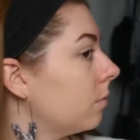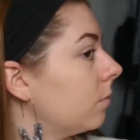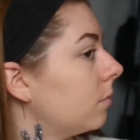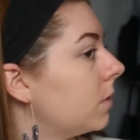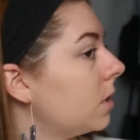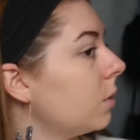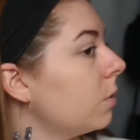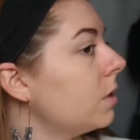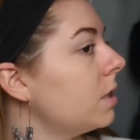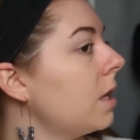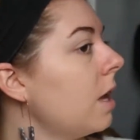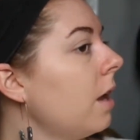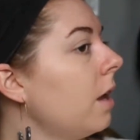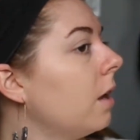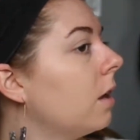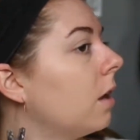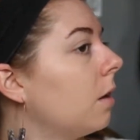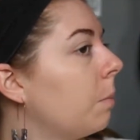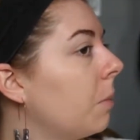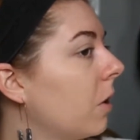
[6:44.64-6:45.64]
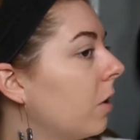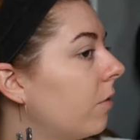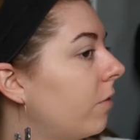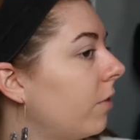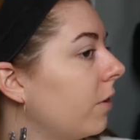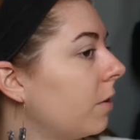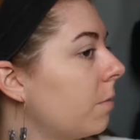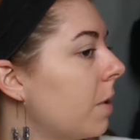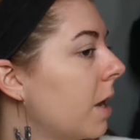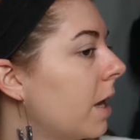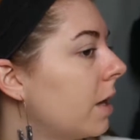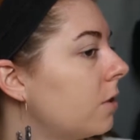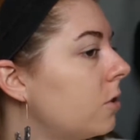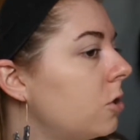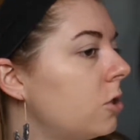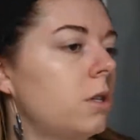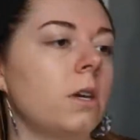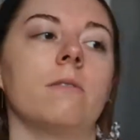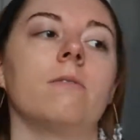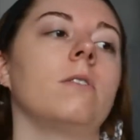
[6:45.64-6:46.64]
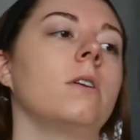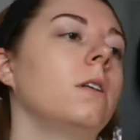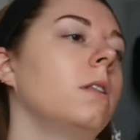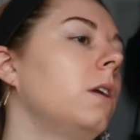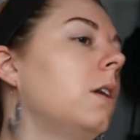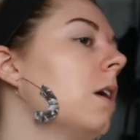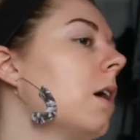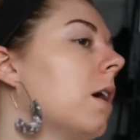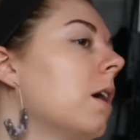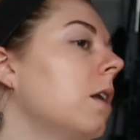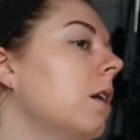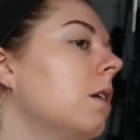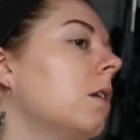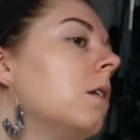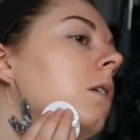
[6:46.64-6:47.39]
So it's not a perfect match, definitely not.